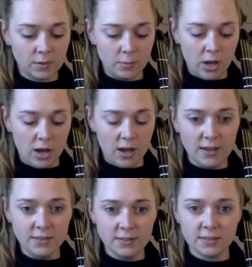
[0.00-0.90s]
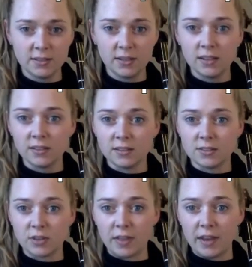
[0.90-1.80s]
Pause. Let's
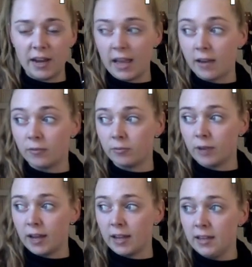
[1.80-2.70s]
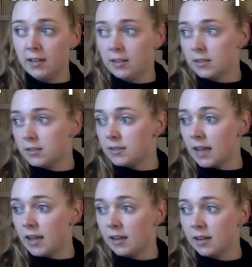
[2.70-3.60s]
try that again. Ready,
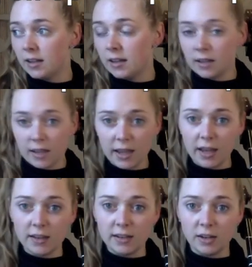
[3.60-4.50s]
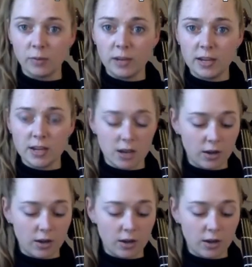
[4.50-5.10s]
set, and here we go.